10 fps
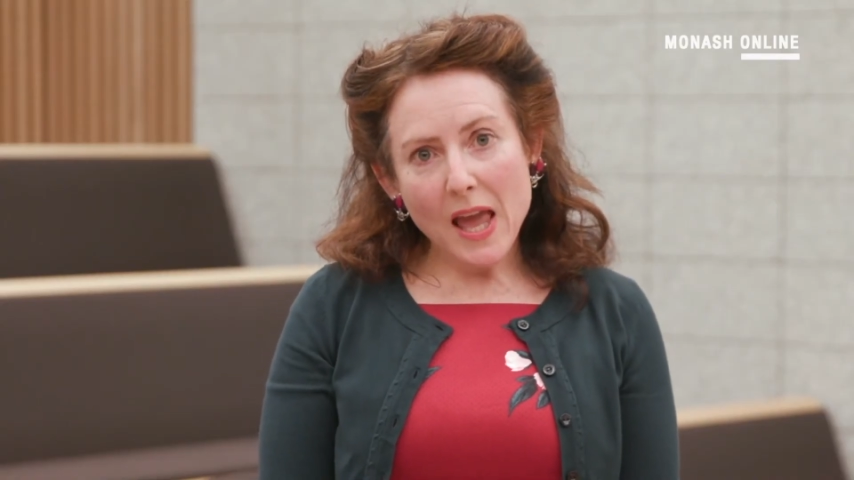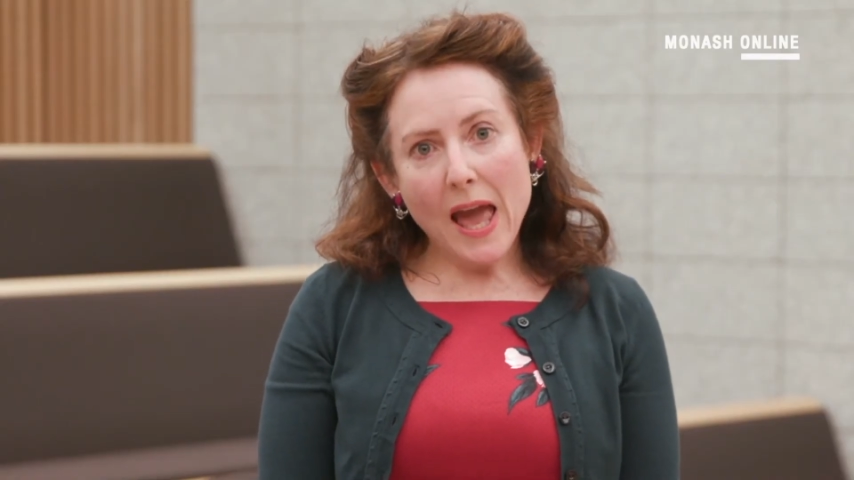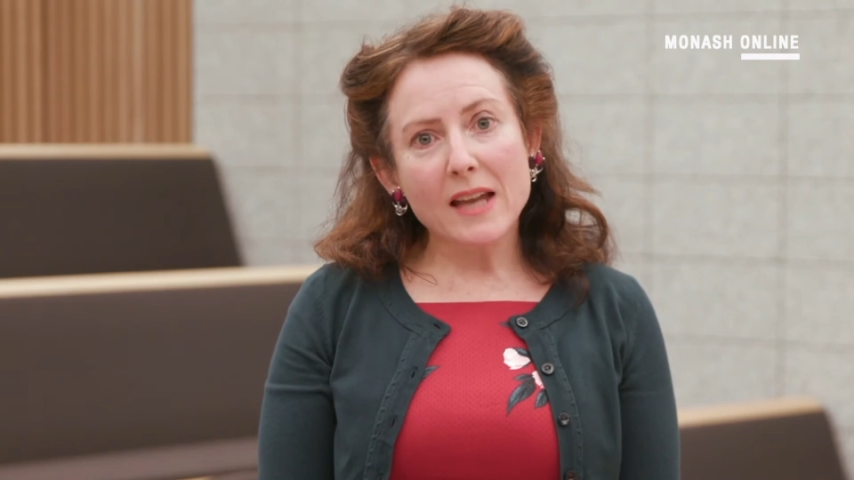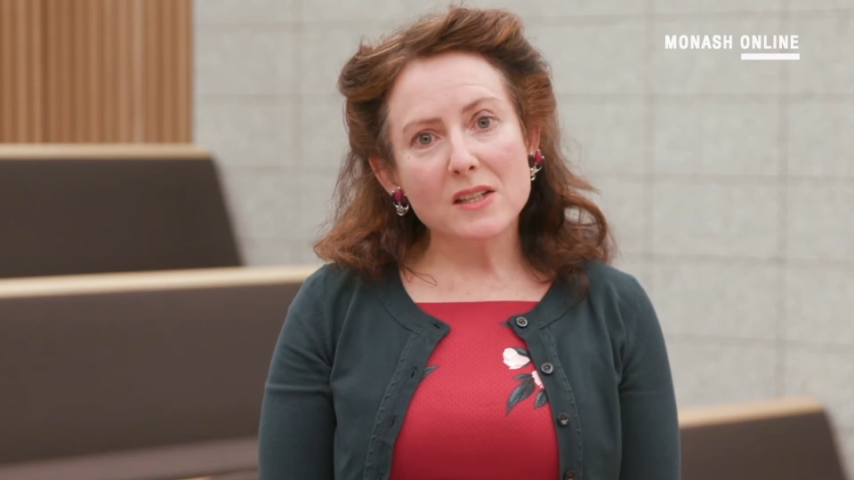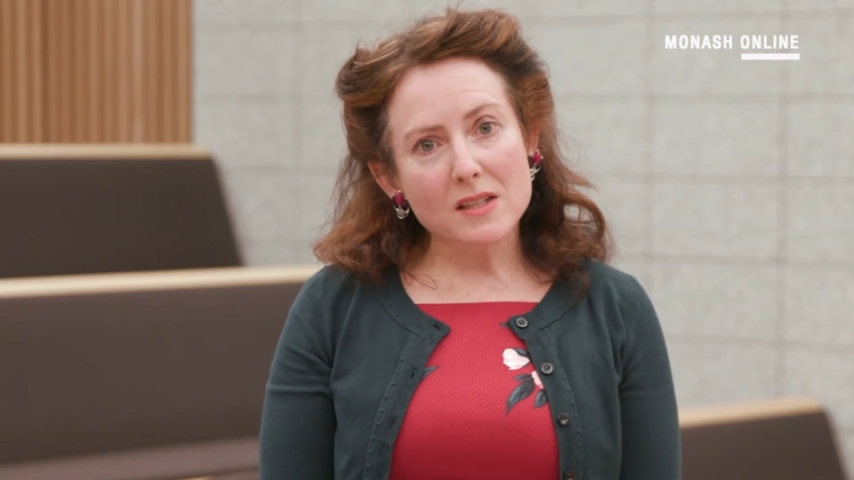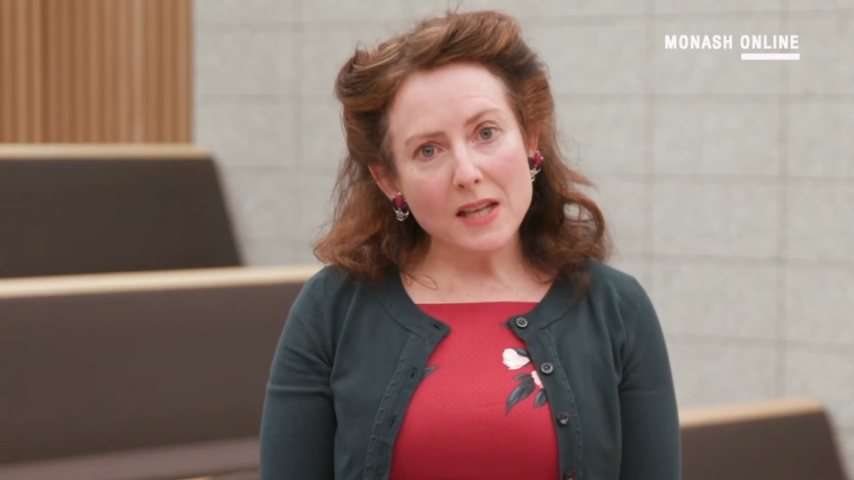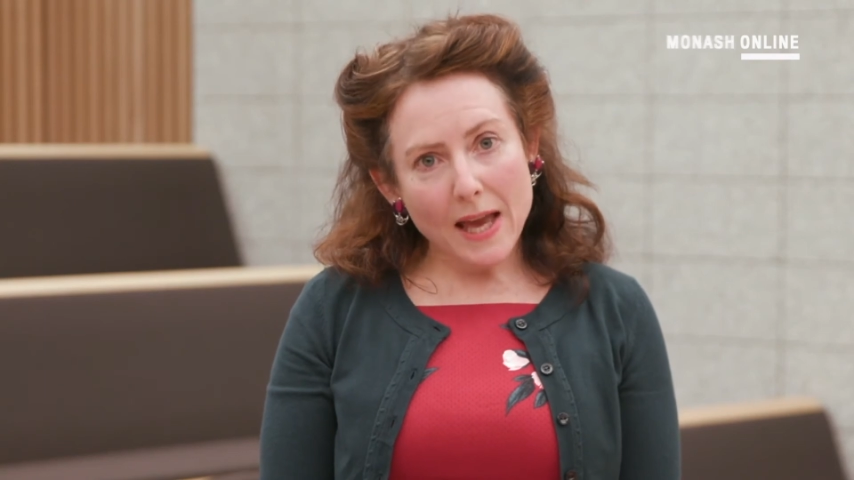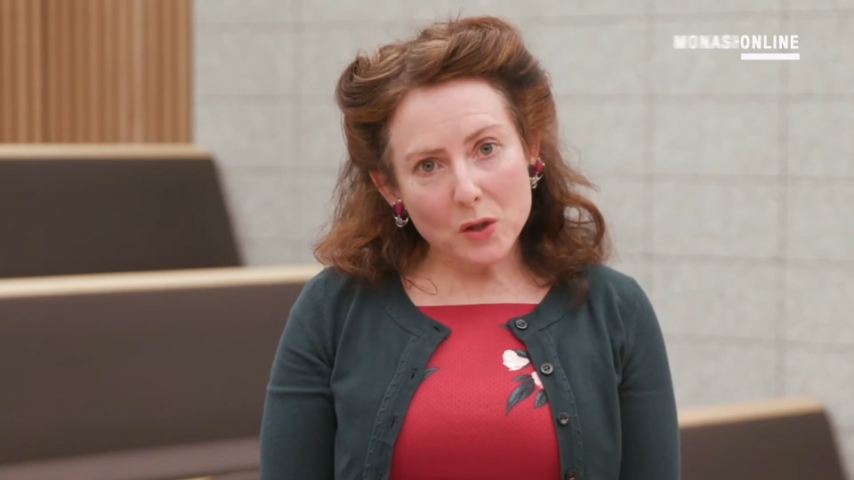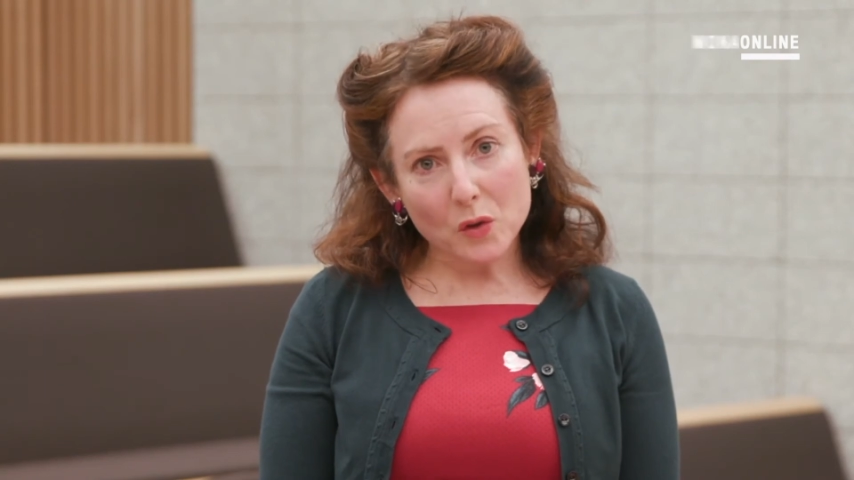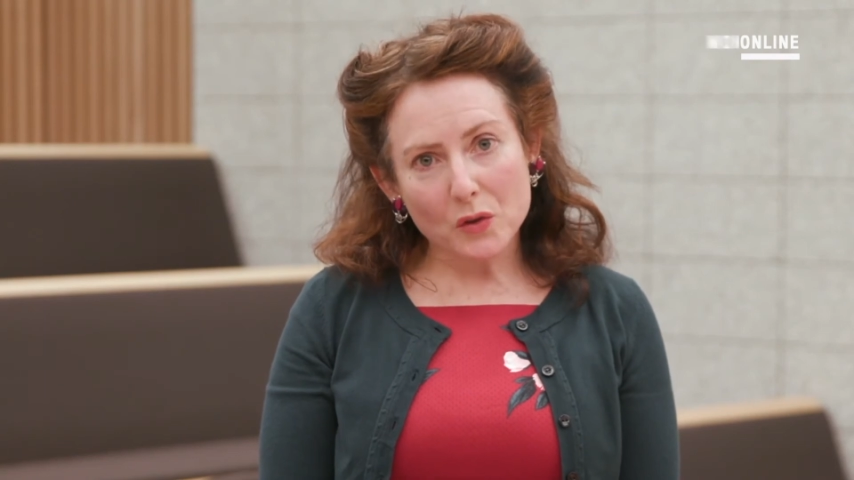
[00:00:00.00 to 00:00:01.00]
and to
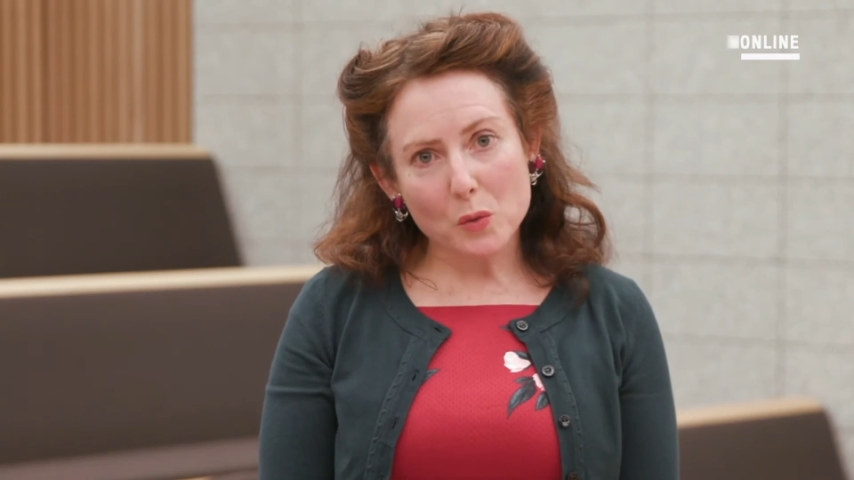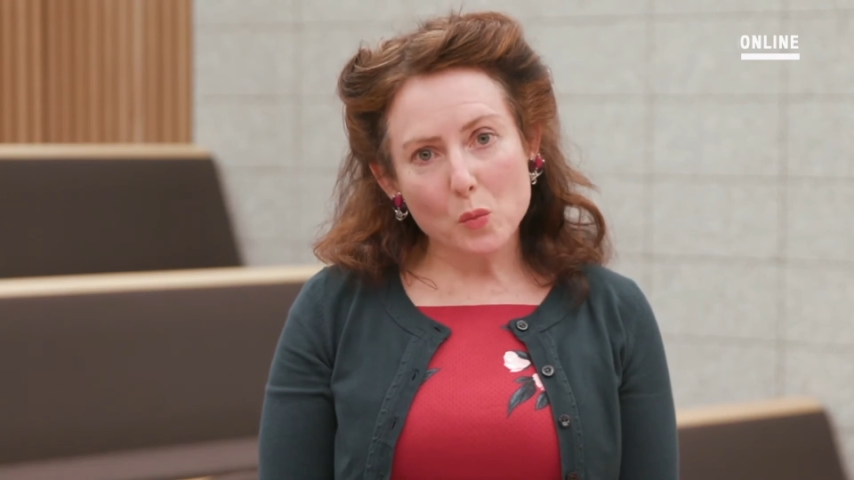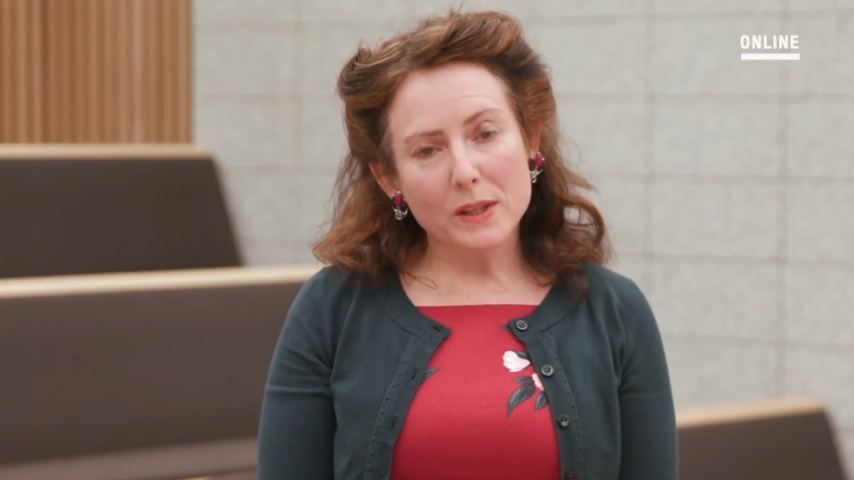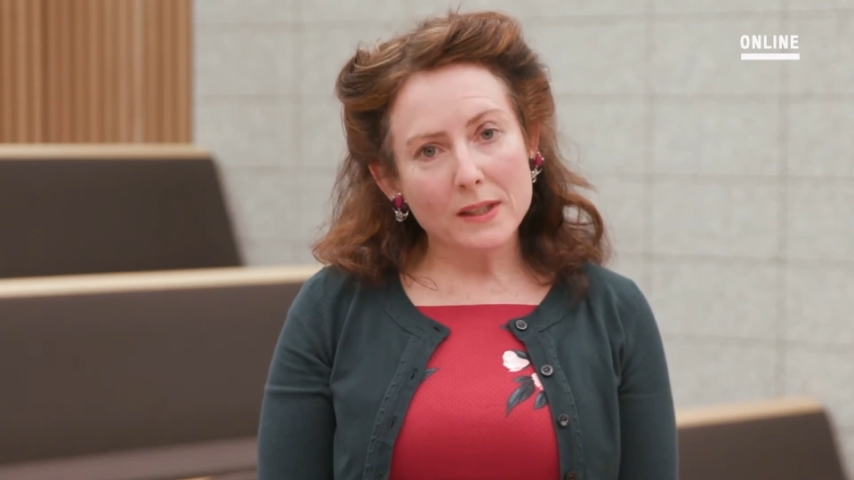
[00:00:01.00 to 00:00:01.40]
tackle them with